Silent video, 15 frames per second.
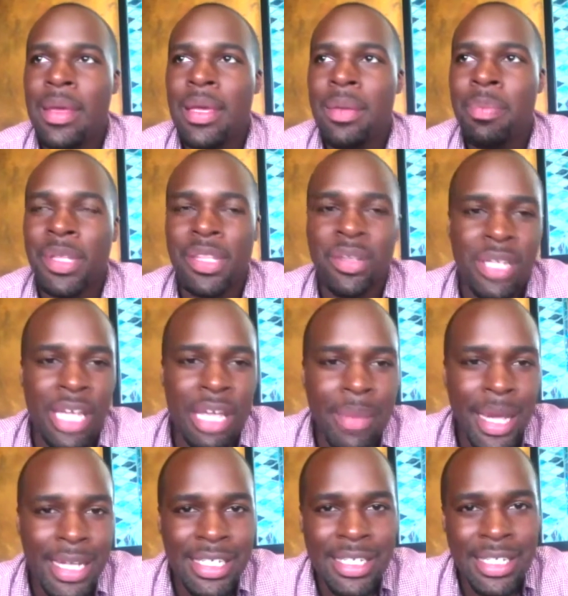But
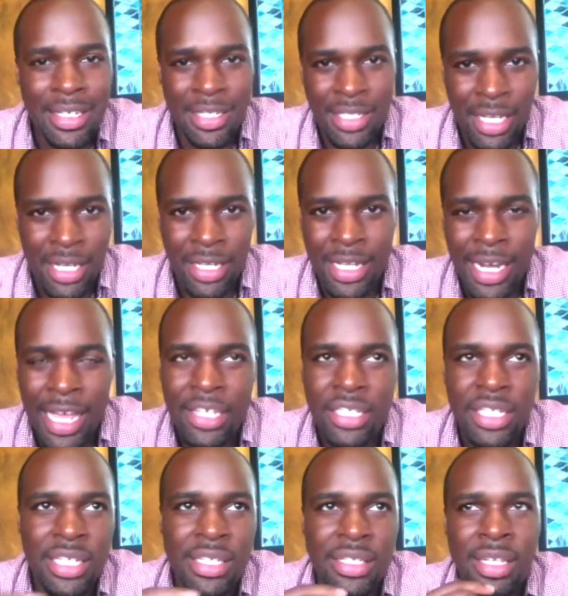MIT did a study that
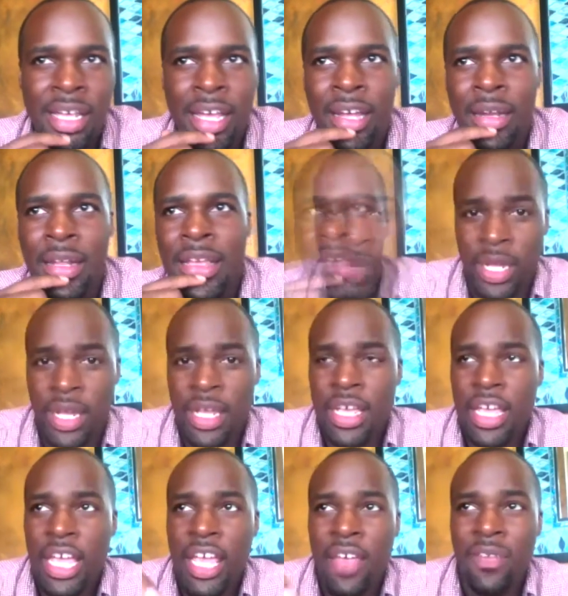actually said,
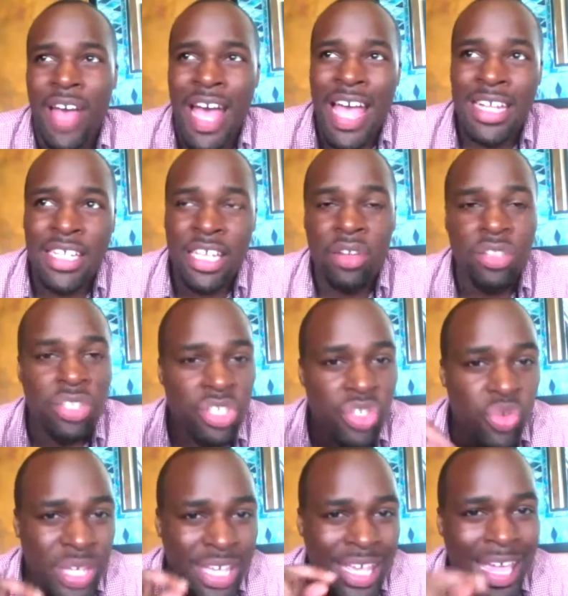if I tell you
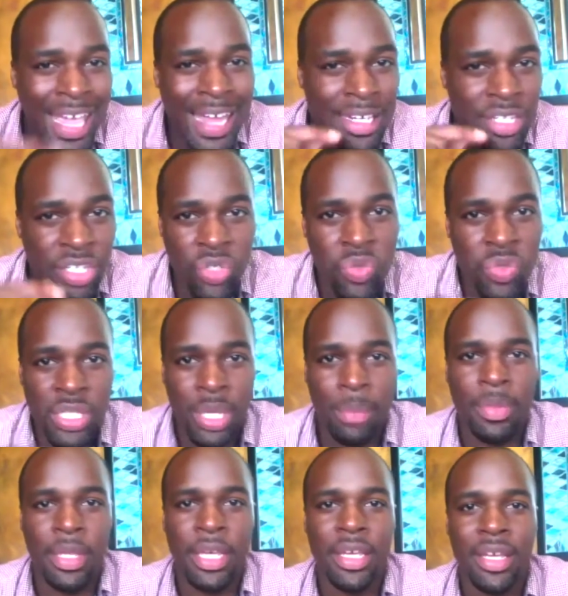you can't do something,